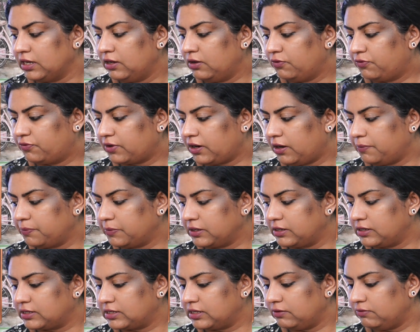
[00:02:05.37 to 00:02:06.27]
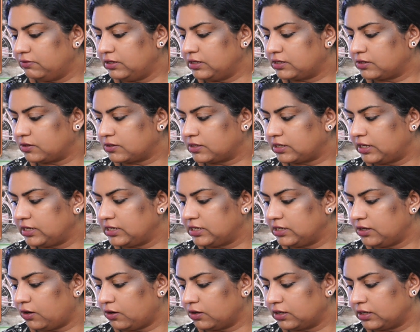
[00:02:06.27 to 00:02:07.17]
from a civil
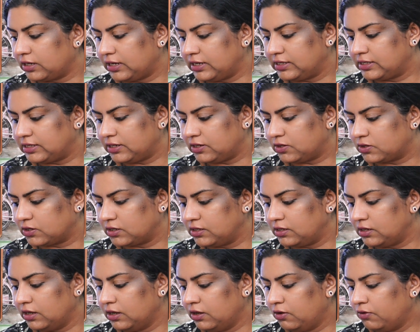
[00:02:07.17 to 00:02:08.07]
society organization